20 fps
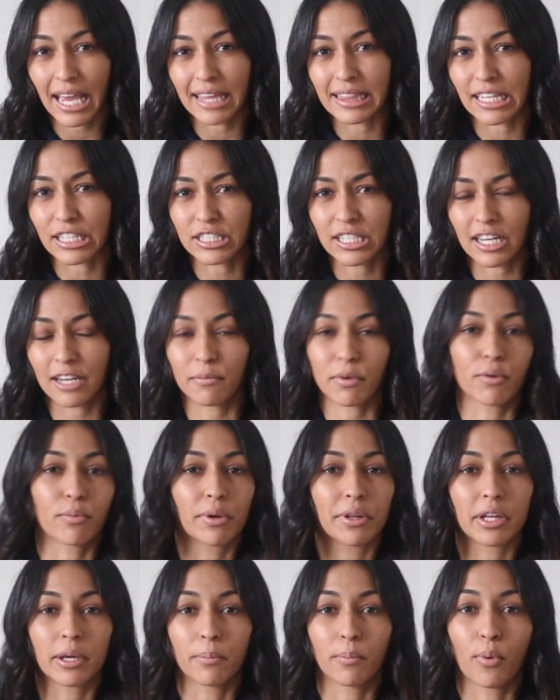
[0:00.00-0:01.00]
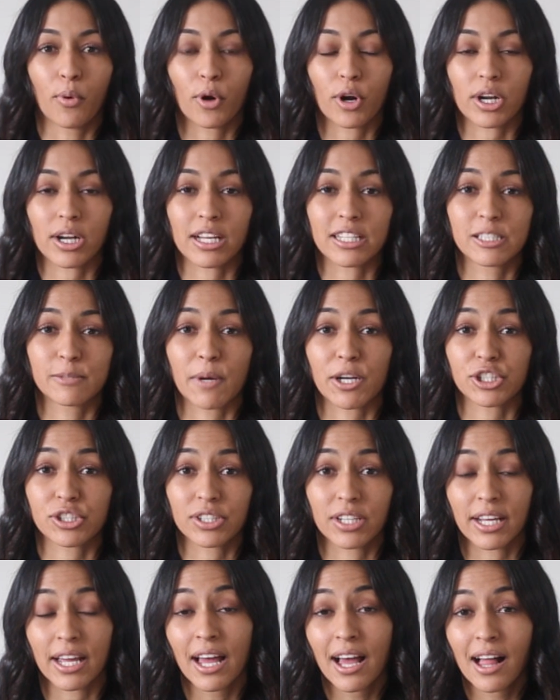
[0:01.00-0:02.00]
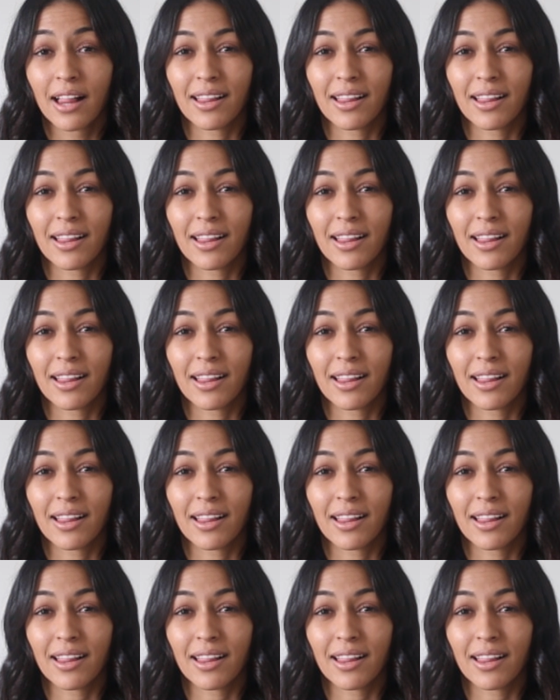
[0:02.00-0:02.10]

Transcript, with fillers: and that's going to be really important, especially,